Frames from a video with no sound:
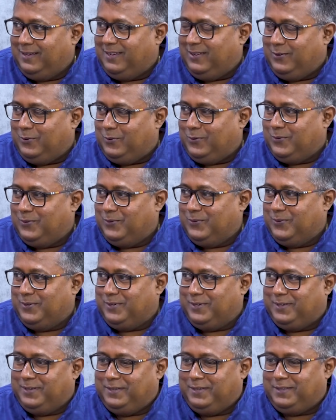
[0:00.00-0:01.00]
you know,
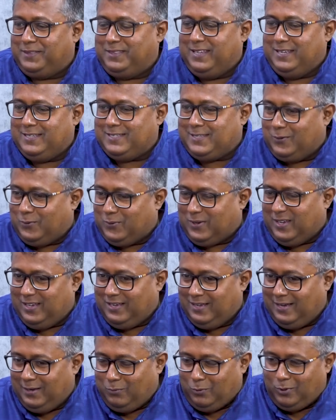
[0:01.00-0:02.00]
things that okay,
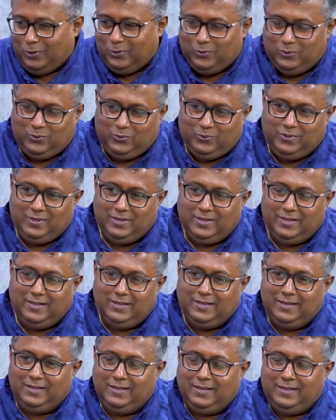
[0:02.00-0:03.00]
I want to
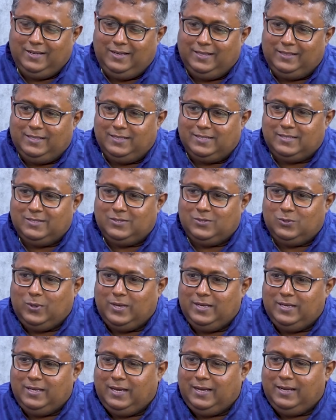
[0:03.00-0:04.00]
get this. So
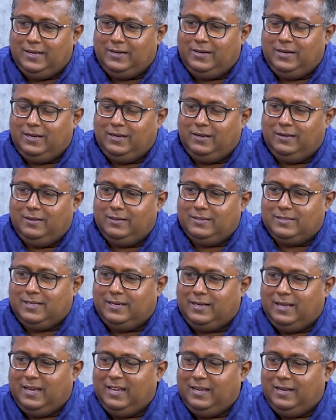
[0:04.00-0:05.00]
I
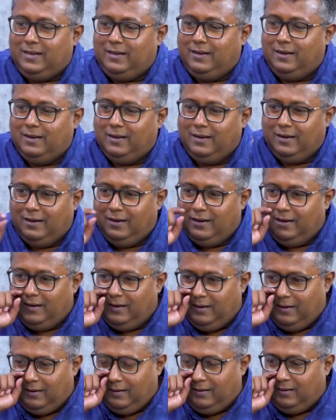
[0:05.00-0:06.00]
said I
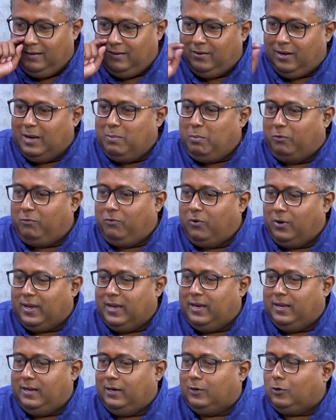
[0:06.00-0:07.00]
dream of
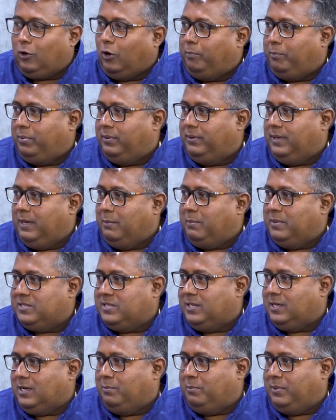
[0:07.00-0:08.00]
working in a top
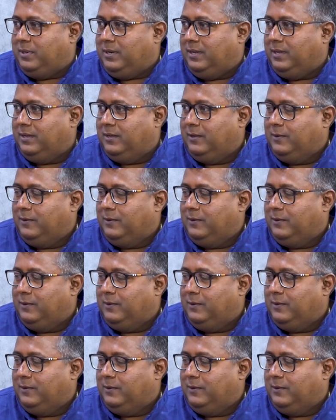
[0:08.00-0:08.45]
MNC company.